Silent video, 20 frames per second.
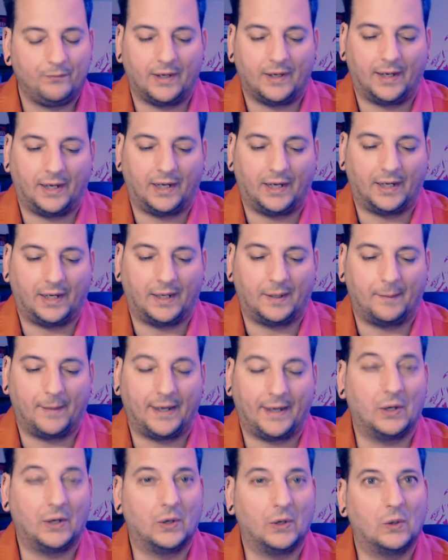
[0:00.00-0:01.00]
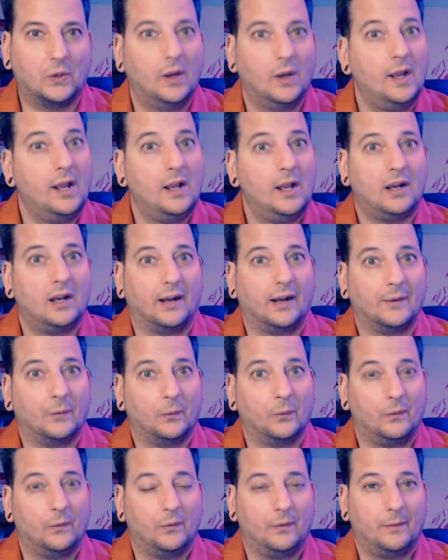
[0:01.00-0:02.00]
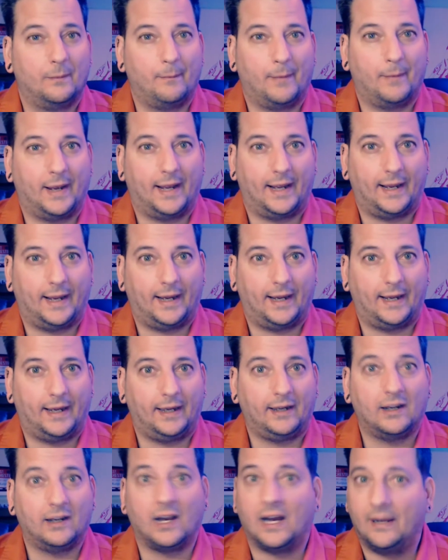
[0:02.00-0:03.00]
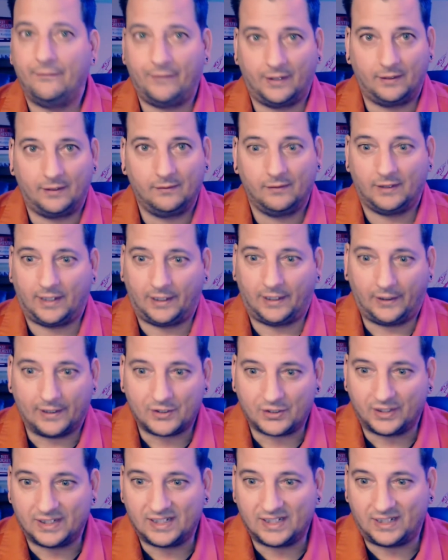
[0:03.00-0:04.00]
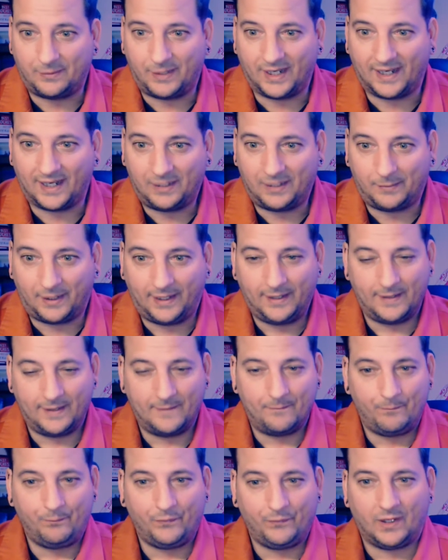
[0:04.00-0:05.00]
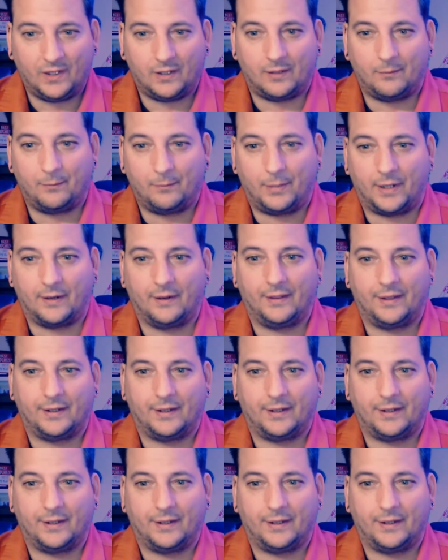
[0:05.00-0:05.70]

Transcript: I know on my coffin that you actually see behind me, part of the